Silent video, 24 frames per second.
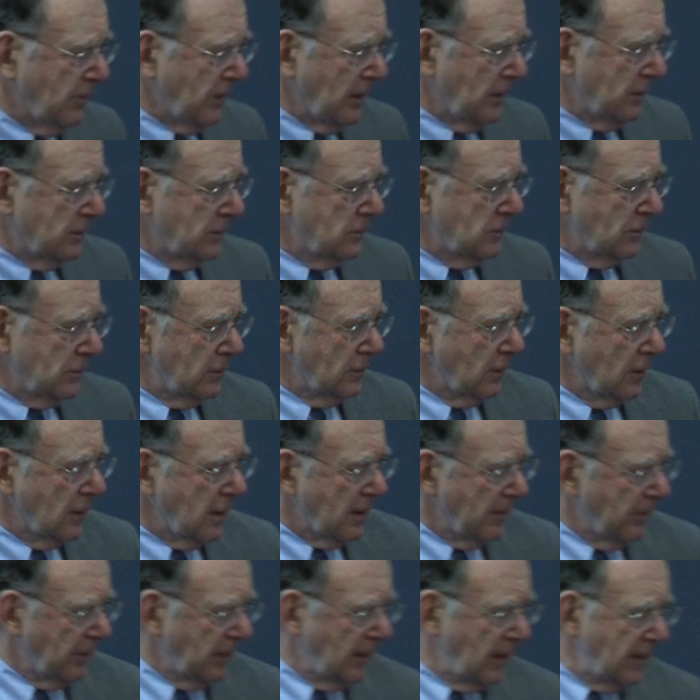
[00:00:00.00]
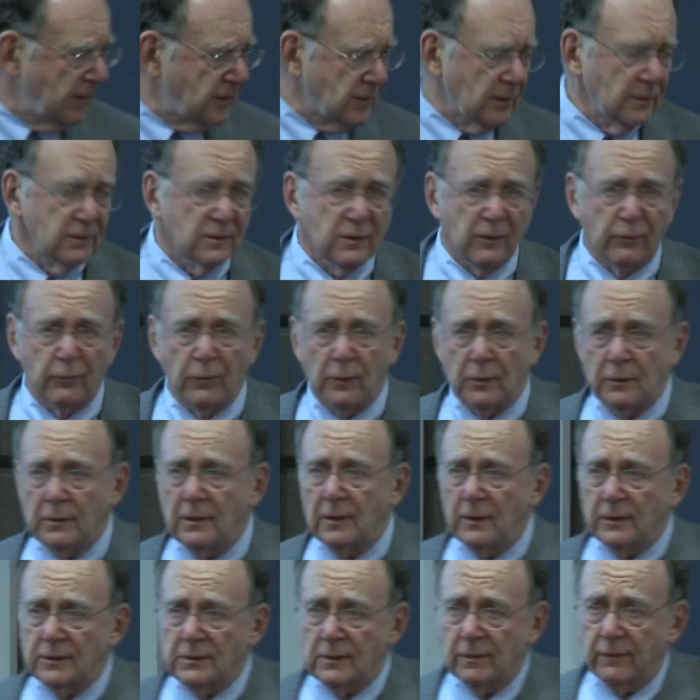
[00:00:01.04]
but certain combinations of
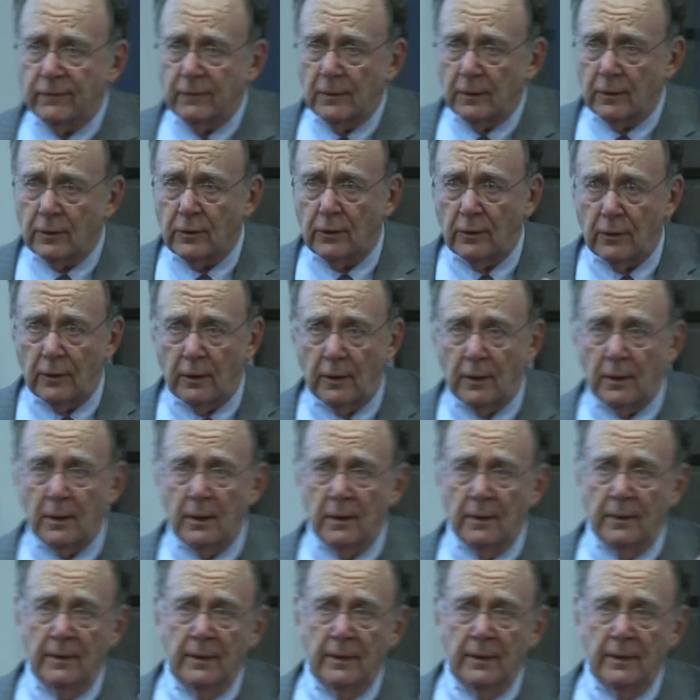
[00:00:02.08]
motifs occur,